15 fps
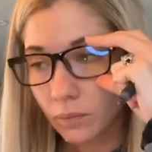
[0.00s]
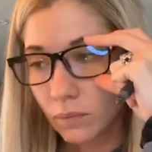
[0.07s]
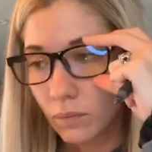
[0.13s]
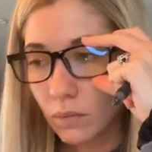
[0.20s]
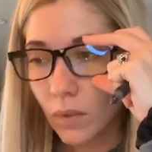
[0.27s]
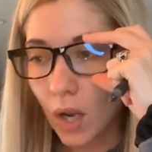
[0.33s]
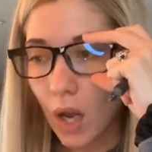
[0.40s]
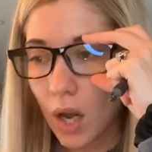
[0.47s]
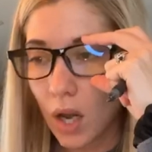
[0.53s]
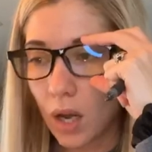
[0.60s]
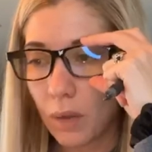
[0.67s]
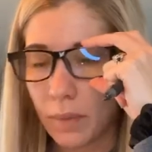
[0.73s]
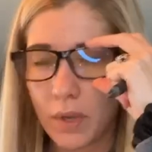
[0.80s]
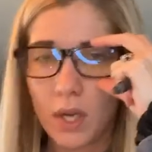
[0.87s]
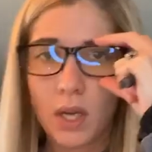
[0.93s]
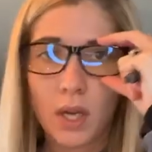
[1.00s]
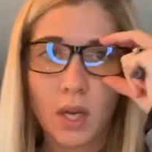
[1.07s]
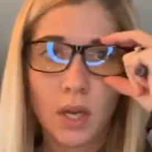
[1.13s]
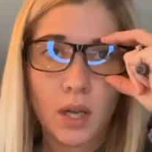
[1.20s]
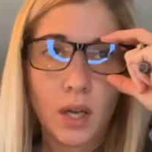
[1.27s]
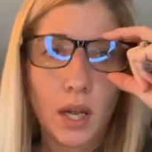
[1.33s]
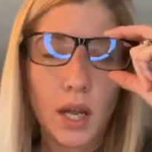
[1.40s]
And
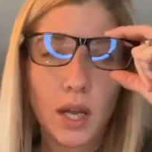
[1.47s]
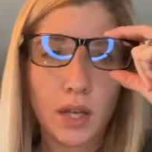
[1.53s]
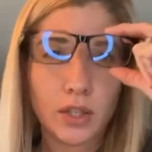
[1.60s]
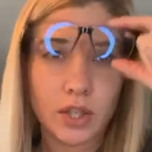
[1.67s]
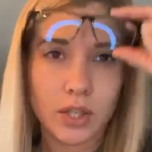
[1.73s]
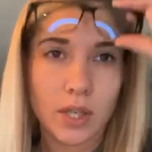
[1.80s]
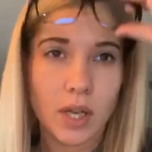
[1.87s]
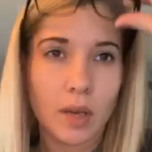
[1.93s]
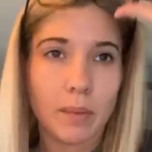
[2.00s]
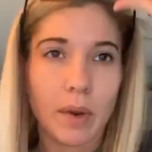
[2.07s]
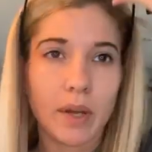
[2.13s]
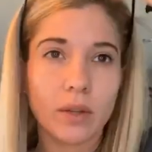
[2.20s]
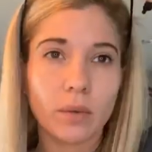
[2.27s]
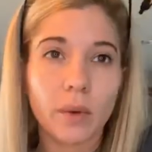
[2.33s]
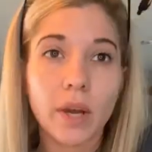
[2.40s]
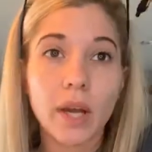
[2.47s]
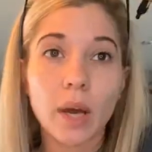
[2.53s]
just like, by the way,